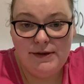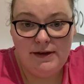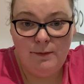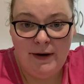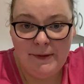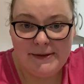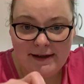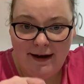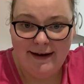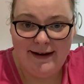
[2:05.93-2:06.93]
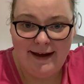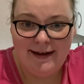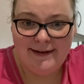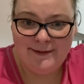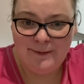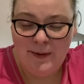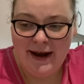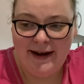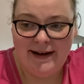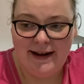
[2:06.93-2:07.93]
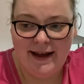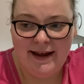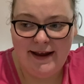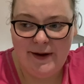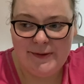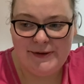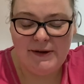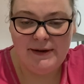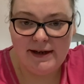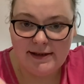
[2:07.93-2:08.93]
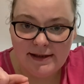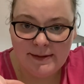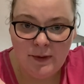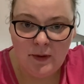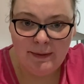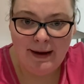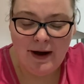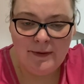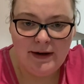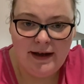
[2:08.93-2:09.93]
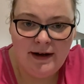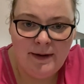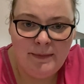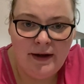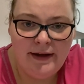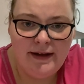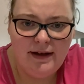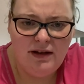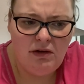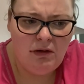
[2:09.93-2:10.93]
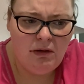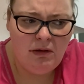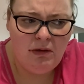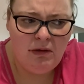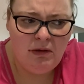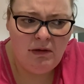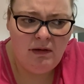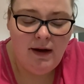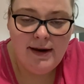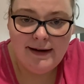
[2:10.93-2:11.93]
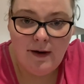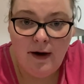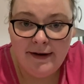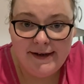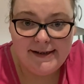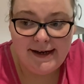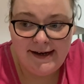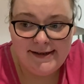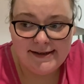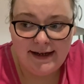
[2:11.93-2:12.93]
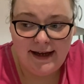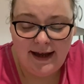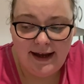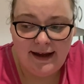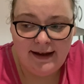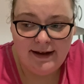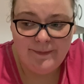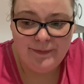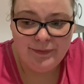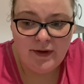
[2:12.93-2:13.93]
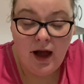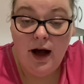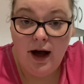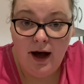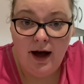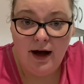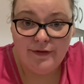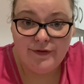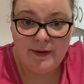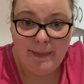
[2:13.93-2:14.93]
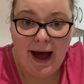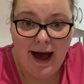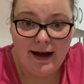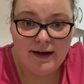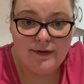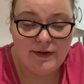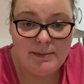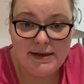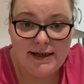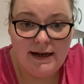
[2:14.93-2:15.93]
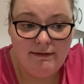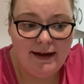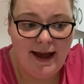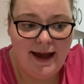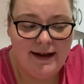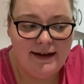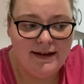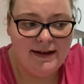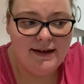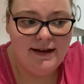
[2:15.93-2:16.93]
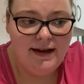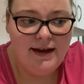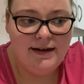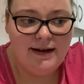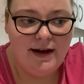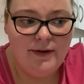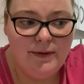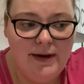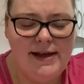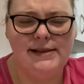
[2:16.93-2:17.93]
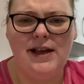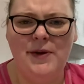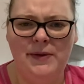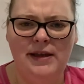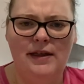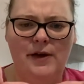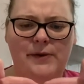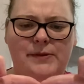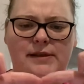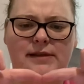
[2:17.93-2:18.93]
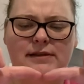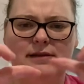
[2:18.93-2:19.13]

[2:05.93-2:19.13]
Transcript: When I was cutting it and weighing it, it was only a small amount, and I'm like, now I could easily eat half the pack of the Madeira cake. Now it's only it's